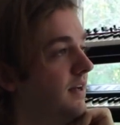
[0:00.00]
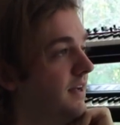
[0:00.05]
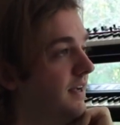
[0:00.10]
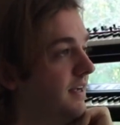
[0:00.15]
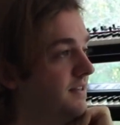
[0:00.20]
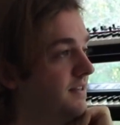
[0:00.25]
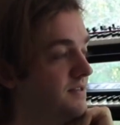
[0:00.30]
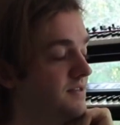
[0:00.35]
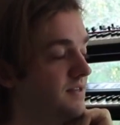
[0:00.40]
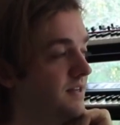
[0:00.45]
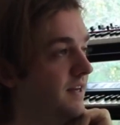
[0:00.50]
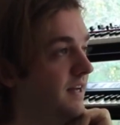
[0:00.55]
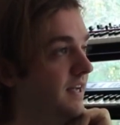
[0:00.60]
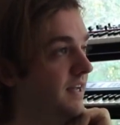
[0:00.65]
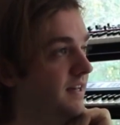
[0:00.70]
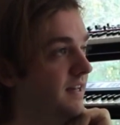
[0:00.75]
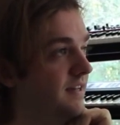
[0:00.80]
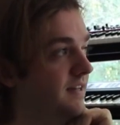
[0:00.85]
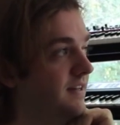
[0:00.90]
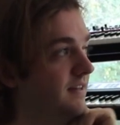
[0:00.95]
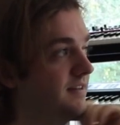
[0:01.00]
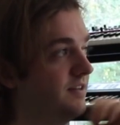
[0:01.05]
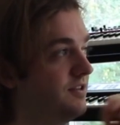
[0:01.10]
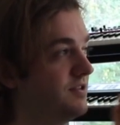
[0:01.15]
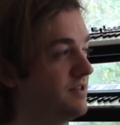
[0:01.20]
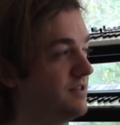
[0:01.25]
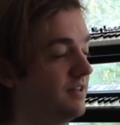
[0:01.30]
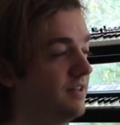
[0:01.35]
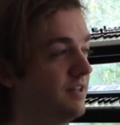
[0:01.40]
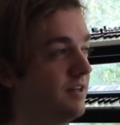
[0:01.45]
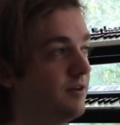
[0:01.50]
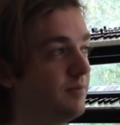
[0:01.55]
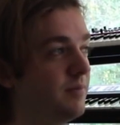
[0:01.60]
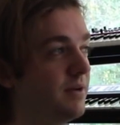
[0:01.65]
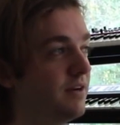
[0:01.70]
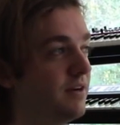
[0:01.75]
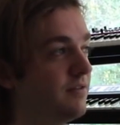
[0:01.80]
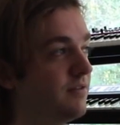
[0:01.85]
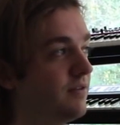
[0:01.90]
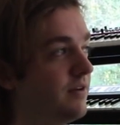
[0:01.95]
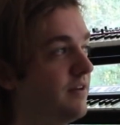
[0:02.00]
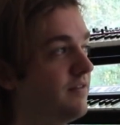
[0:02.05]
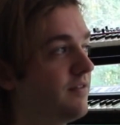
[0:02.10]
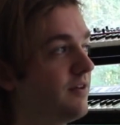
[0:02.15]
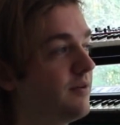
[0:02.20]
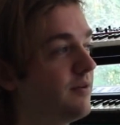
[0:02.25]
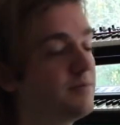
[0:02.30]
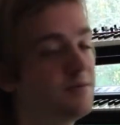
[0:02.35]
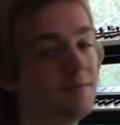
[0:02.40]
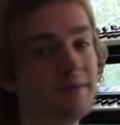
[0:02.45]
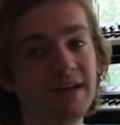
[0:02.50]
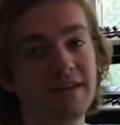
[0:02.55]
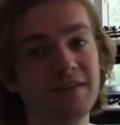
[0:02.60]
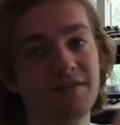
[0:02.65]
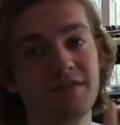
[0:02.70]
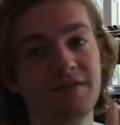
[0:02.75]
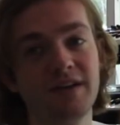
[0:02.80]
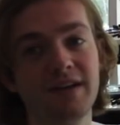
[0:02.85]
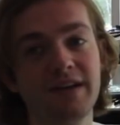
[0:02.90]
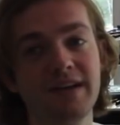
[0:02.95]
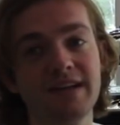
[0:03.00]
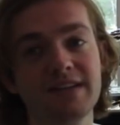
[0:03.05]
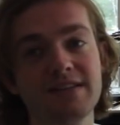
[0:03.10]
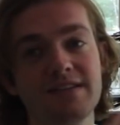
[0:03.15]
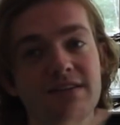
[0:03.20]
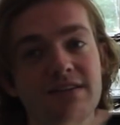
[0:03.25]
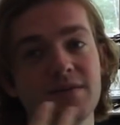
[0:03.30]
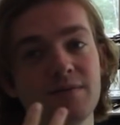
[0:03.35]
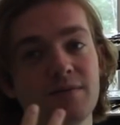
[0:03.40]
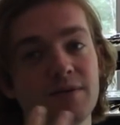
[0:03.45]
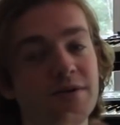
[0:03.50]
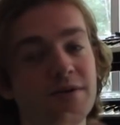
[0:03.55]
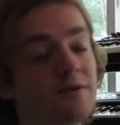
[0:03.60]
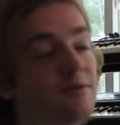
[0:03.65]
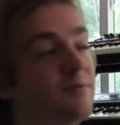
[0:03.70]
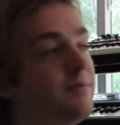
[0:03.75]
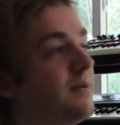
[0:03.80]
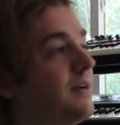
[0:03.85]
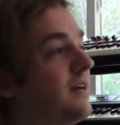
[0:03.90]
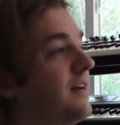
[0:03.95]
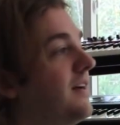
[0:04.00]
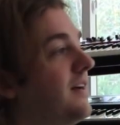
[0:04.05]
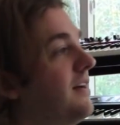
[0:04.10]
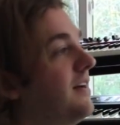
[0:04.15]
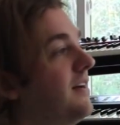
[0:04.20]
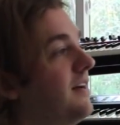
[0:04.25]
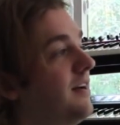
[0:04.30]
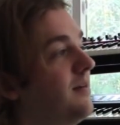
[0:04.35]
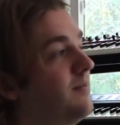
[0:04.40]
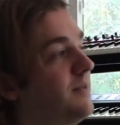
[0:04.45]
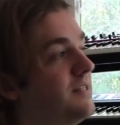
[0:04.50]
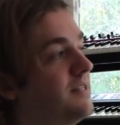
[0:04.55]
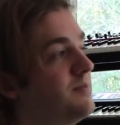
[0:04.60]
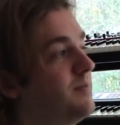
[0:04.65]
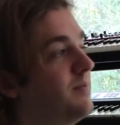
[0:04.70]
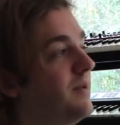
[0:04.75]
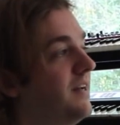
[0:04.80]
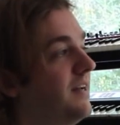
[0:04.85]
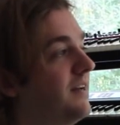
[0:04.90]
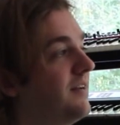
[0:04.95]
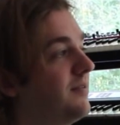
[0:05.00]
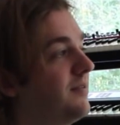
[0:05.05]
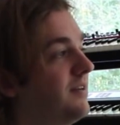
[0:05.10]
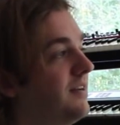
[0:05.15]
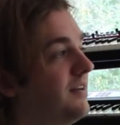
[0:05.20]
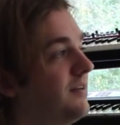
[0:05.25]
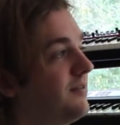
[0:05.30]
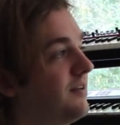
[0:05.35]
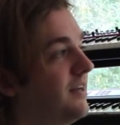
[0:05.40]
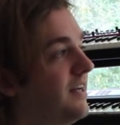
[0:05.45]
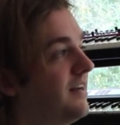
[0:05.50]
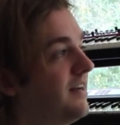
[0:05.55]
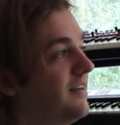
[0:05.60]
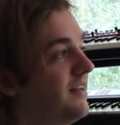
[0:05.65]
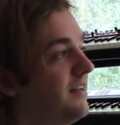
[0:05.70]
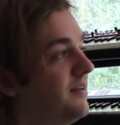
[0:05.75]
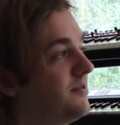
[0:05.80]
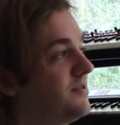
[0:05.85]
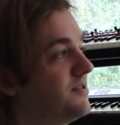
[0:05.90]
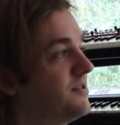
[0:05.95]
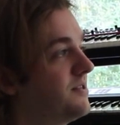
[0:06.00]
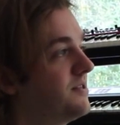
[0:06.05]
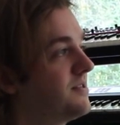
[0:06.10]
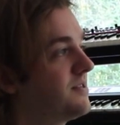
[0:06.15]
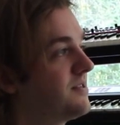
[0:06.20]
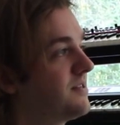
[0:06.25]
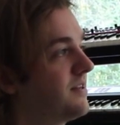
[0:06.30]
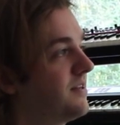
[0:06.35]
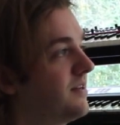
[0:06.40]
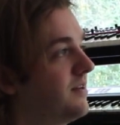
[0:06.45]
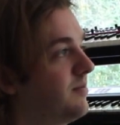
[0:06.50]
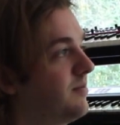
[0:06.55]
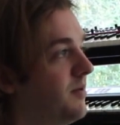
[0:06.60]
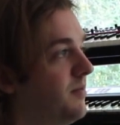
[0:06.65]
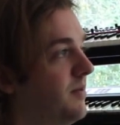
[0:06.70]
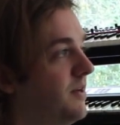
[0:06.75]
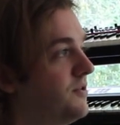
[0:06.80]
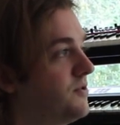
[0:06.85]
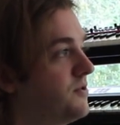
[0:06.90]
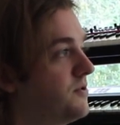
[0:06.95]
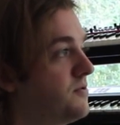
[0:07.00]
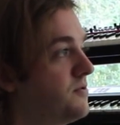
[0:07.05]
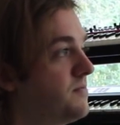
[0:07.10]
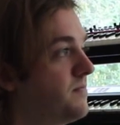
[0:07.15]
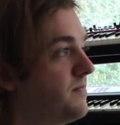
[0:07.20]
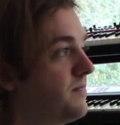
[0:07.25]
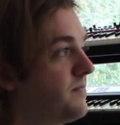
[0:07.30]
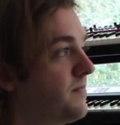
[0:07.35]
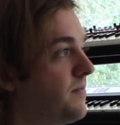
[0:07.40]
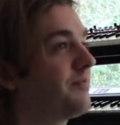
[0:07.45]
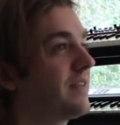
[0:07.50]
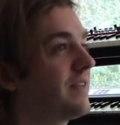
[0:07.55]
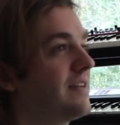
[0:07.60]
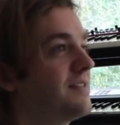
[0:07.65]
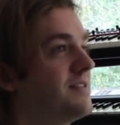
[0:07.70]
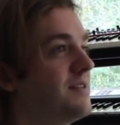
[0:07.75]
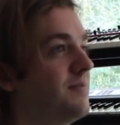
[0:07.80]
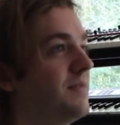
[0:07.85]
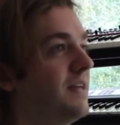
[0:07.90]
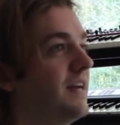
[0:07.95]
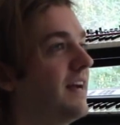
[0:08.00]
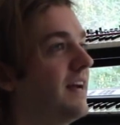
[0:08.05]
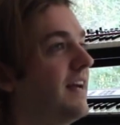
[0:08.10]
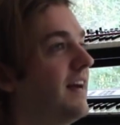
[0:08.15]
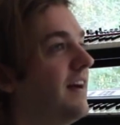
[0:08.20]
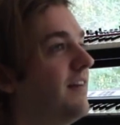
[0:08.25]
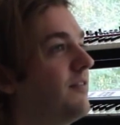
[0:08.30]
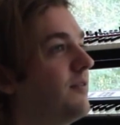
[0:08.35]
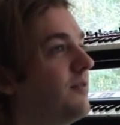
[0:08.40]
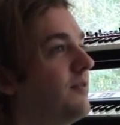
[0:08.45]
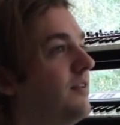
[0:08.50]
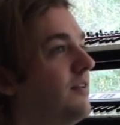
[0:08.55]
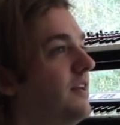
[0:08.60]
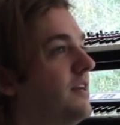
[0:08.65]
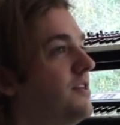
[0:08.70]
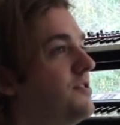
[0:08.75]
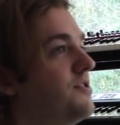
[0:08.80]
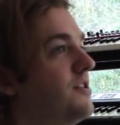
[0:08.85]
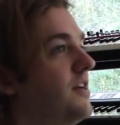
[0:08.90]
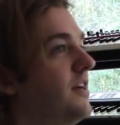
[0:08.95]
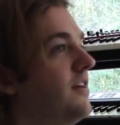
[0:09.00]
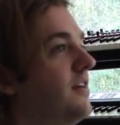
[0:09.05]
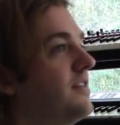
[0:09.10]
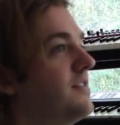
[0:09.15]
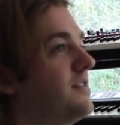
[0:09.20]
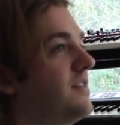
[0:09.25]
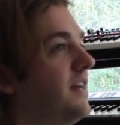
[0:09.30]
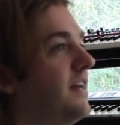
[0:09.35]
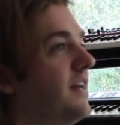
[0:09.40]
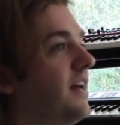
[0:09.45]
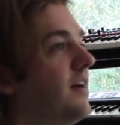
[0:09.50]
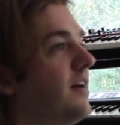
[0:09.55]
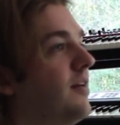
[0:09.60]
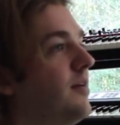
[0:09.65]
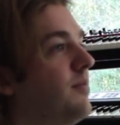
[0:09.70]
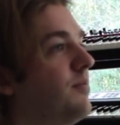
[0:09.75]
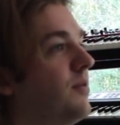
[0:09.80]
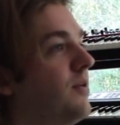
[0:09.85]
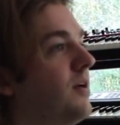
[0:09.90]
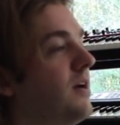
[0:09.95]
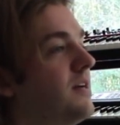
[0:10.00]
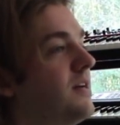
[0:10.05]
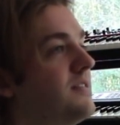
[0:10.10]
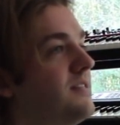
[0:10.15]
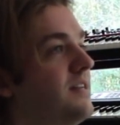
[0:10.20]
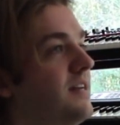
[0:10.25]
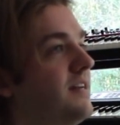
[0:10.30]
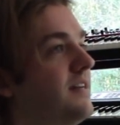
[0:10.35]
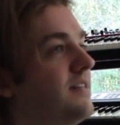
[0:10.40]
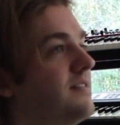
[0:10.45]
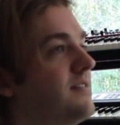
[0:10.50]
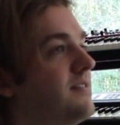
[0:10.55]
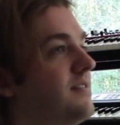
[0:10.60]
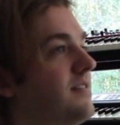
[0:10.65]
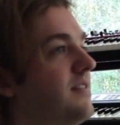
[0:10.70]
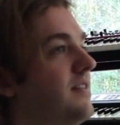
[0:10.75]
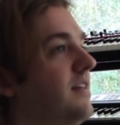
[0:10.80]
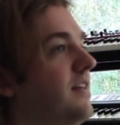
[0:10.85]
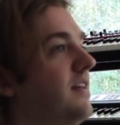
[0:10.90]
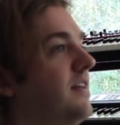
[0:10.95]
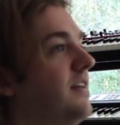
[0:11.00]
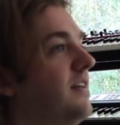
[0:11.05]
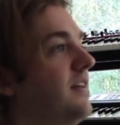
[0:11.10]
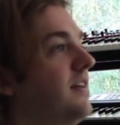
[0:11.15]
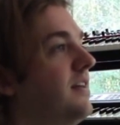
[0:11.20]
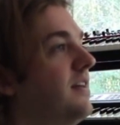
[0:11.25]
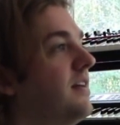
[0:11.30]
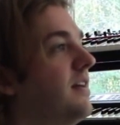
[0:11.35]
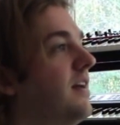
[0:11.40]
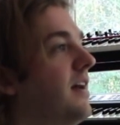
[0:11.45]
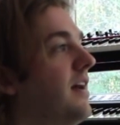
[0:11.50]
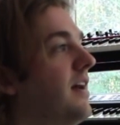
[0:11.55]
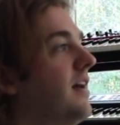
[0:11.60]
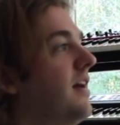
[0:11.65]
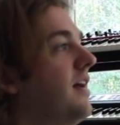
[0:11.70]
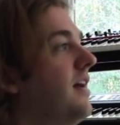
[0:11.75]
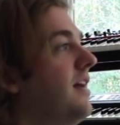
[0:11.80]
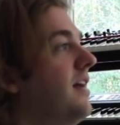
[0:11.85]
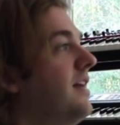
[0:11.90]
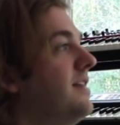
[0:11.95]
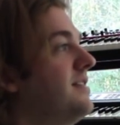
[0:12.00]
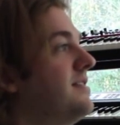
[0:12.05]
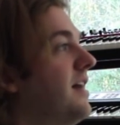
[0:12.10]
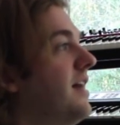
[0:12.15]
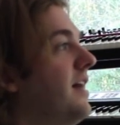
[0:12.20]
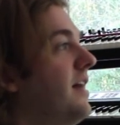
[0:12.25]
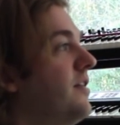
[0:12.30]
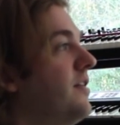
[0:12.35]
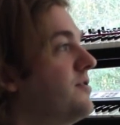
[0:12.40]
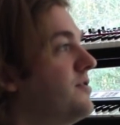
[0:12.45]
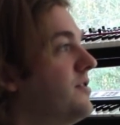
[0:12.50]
it's like just a little bit of reverb to make it feel like it's in a room that's big, when in reality it was just my bedroom. Something I haven't really shared is like how I process the entire